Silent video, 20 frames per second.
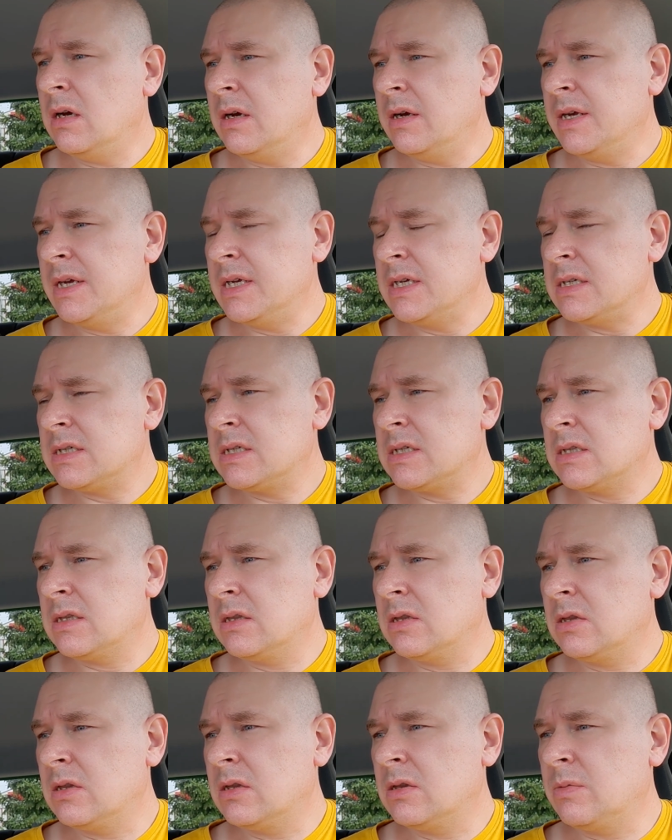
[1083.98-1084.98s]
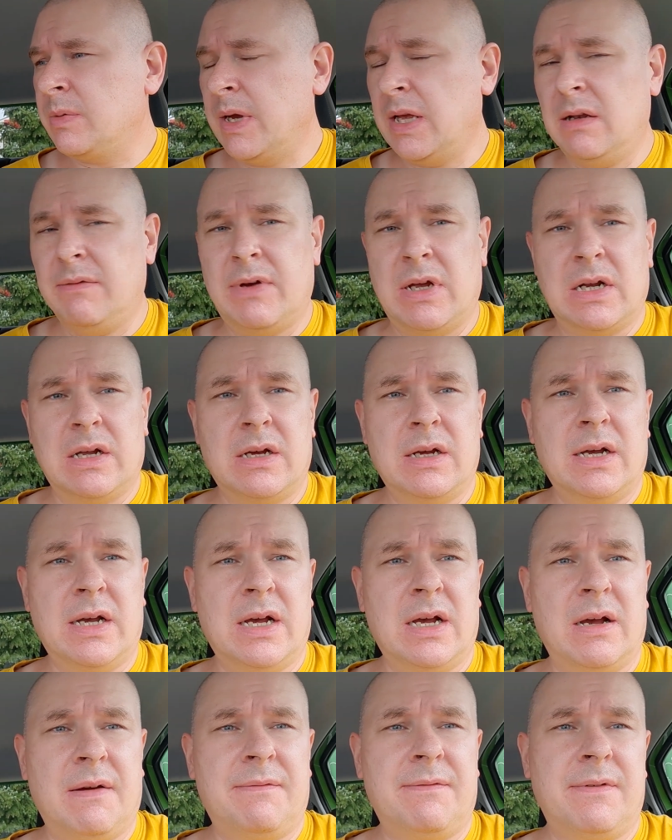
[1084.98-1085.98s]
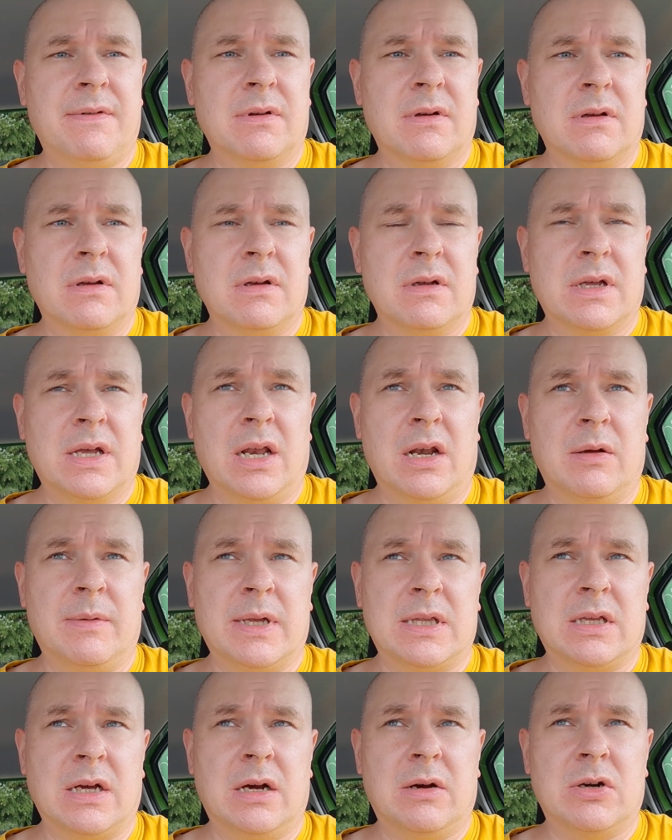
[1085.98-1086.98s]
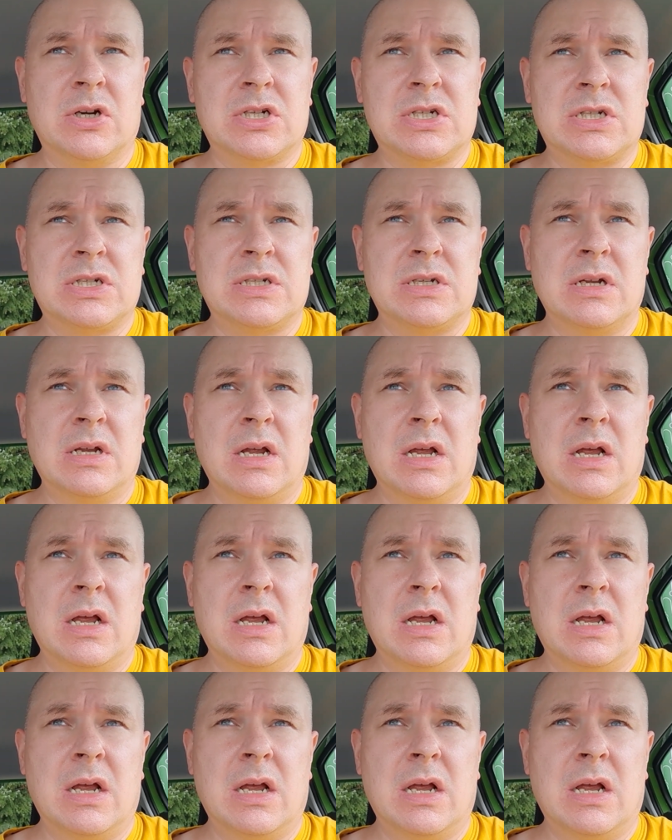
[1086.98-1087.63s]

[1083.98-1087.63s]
is 12.5 kilowatt hours